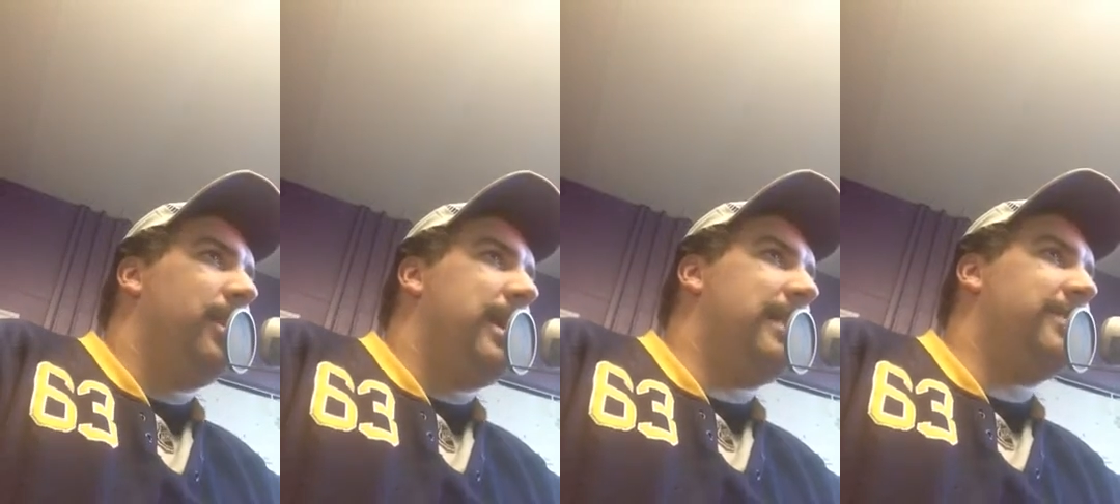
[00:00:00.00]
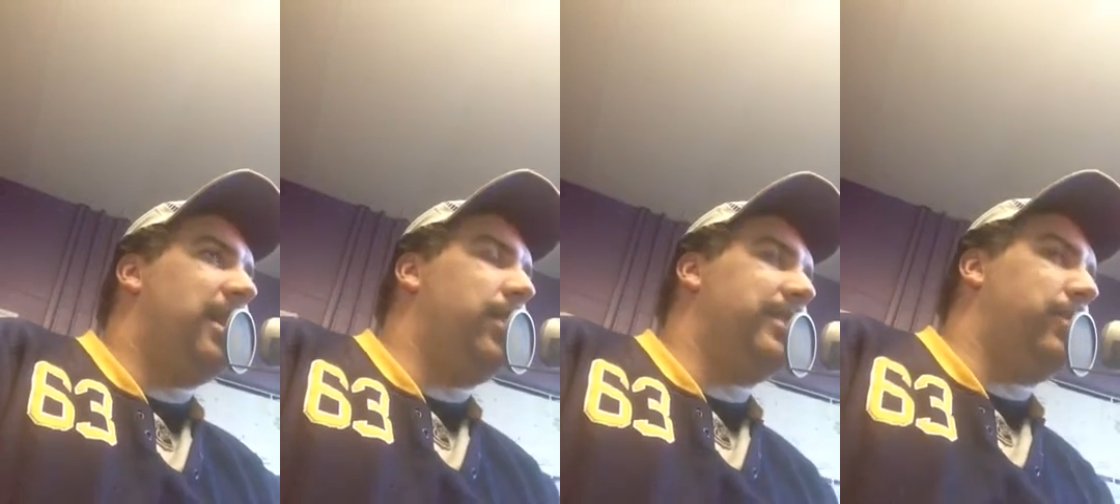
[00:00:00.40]
And as
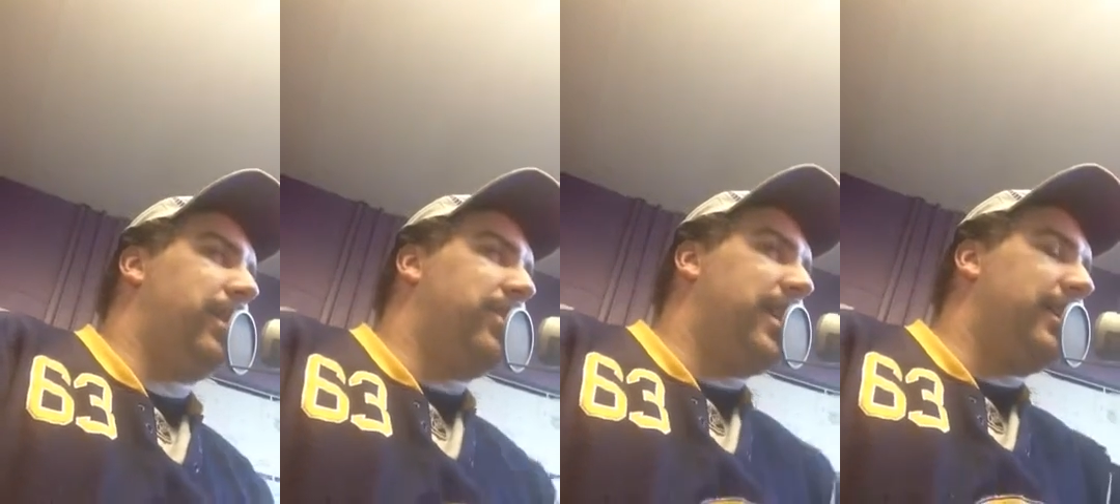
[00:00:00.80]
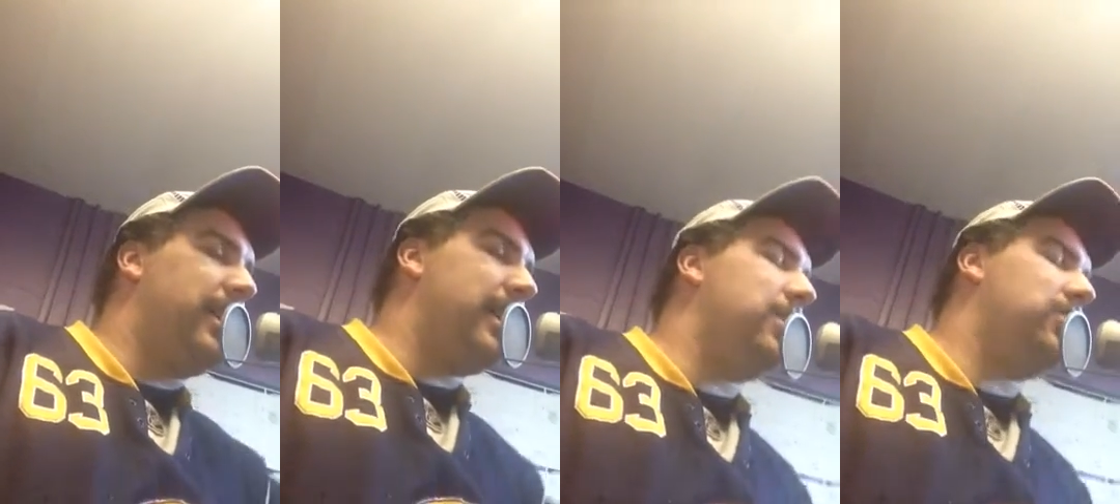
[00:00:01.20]
always, I want to thank
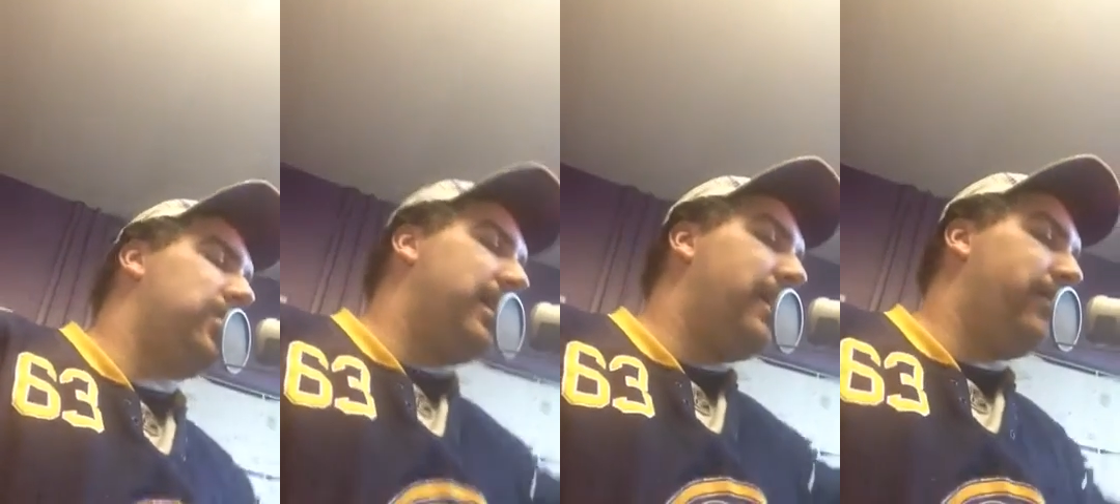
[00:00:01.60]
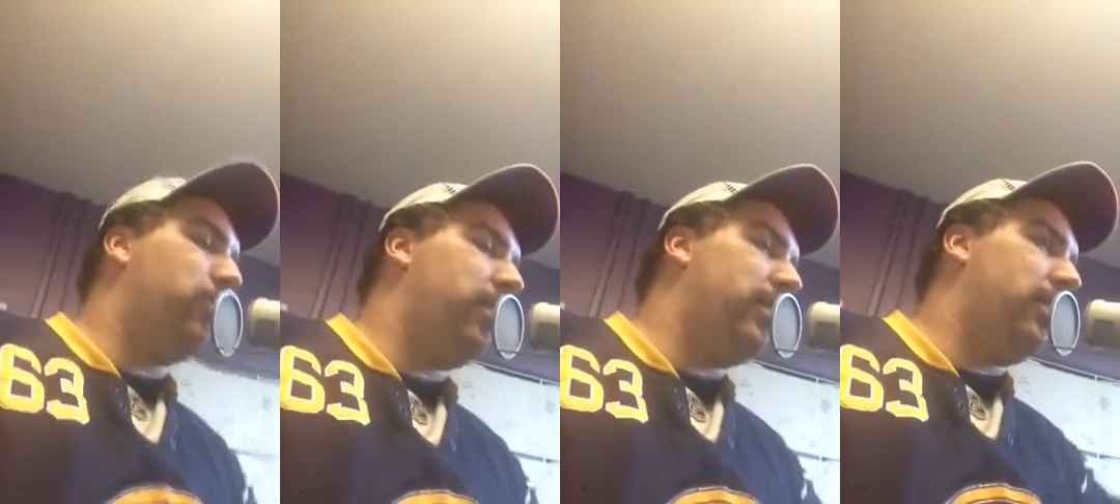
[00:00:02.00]
each and every
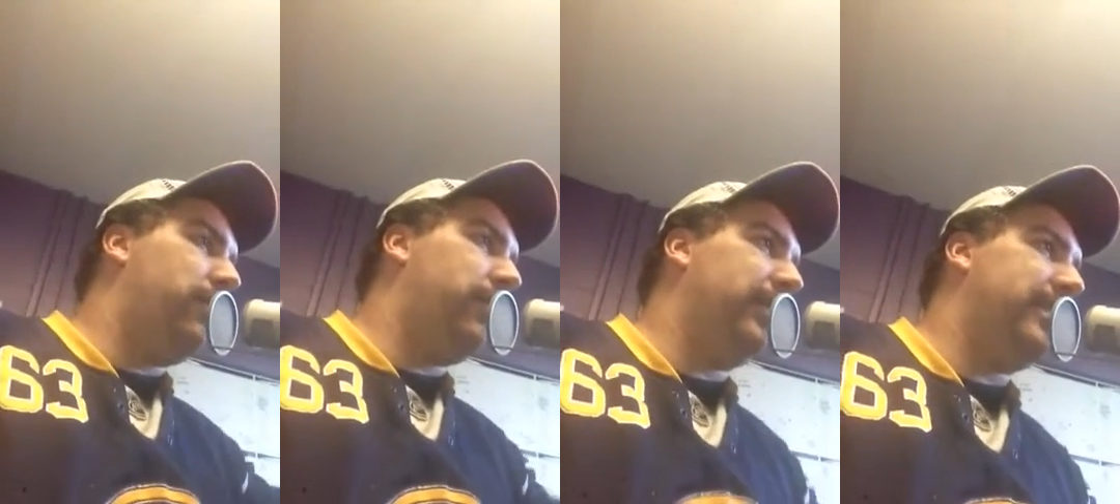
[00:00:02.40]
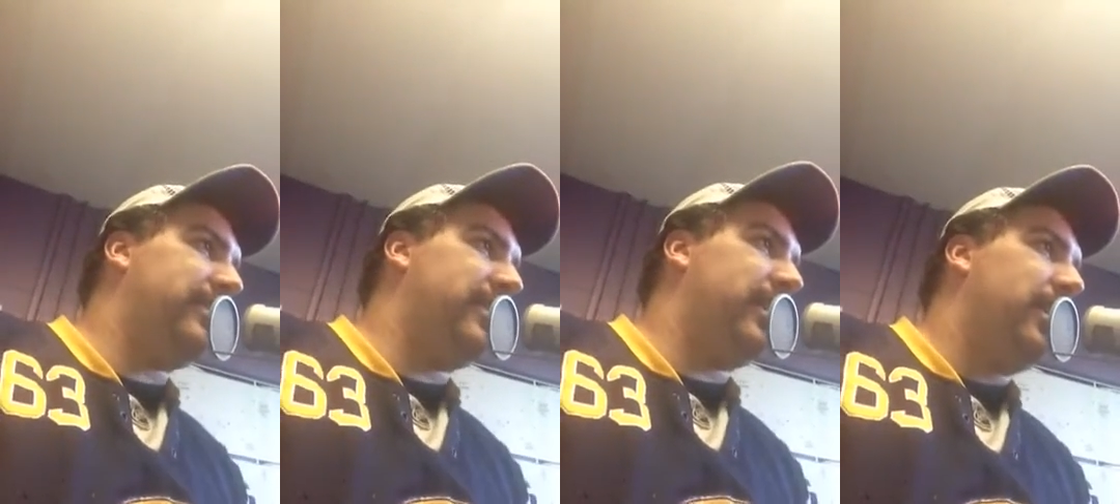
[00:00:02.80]
one of you for
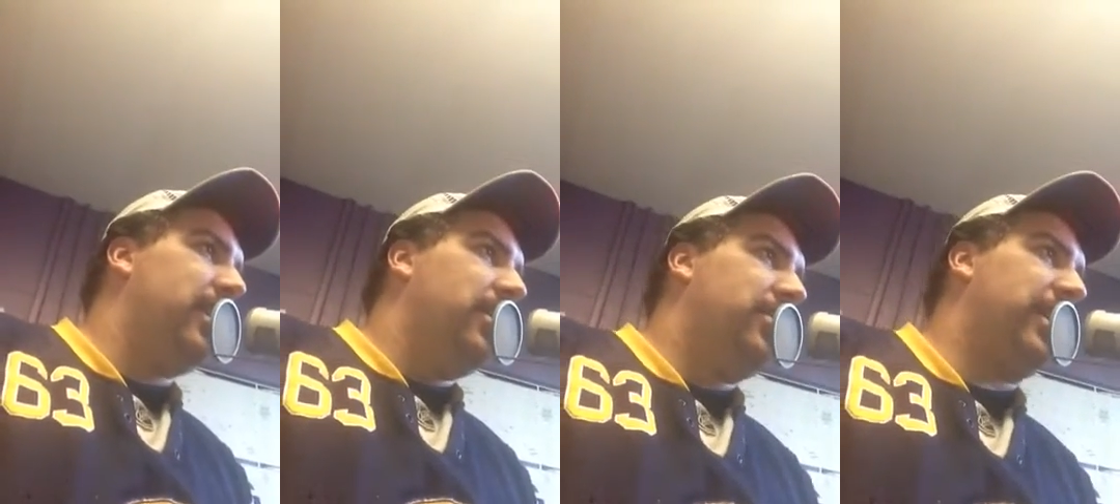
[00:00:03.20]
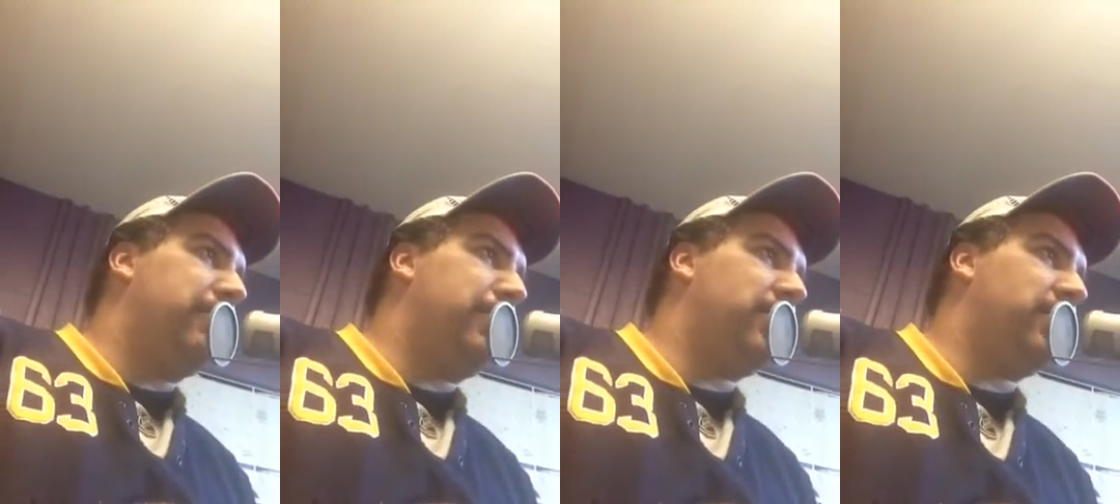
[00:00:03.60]
listening. Check
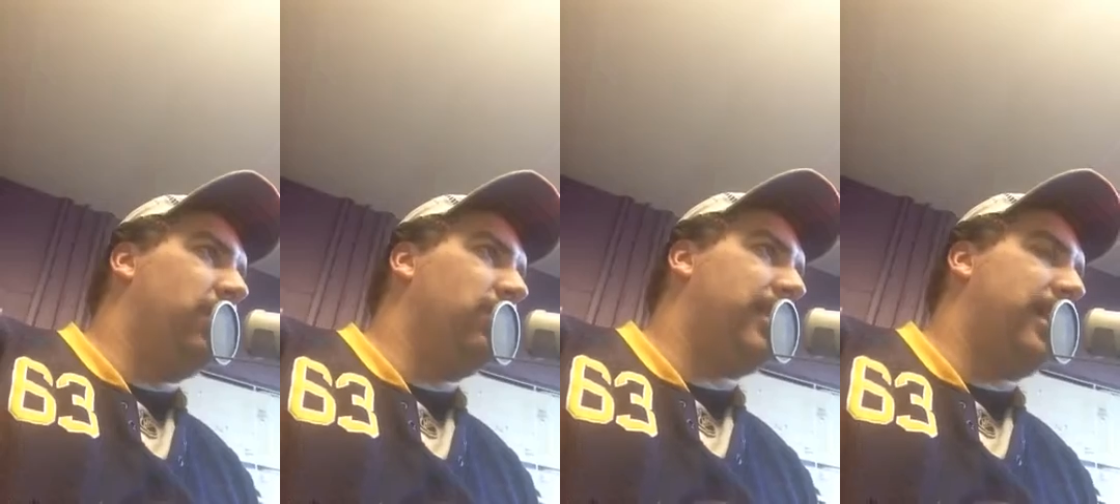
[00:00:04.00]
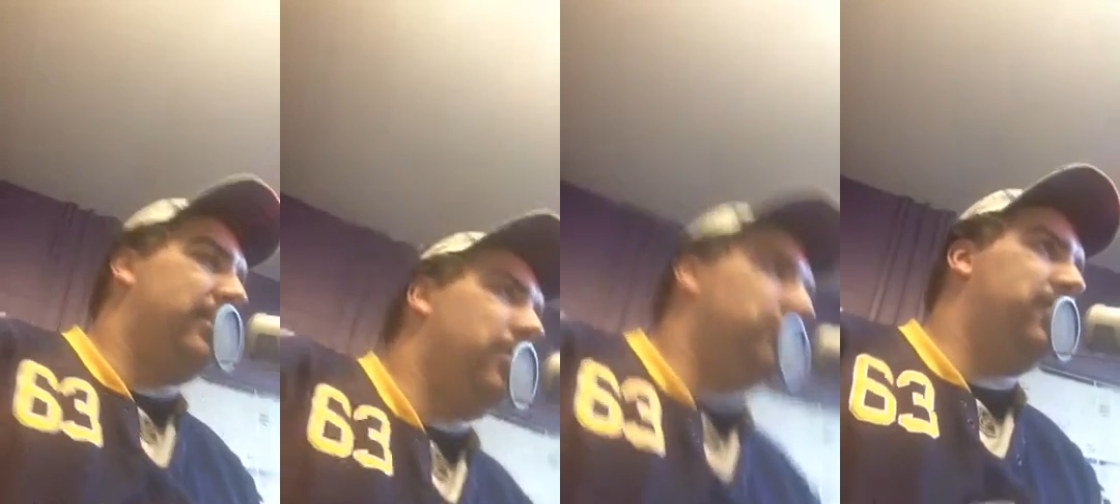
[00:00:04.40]
out my shows
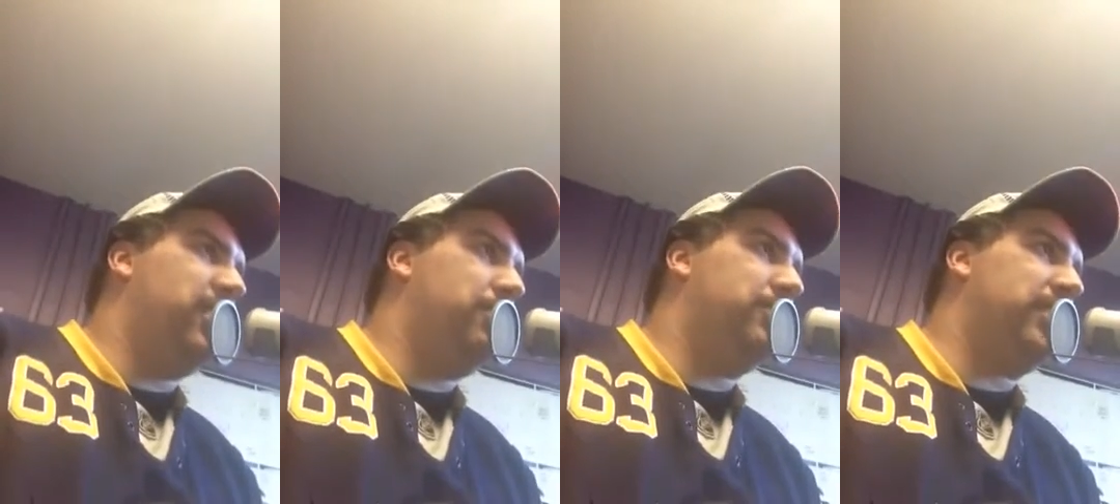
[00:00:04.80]
on YouTube.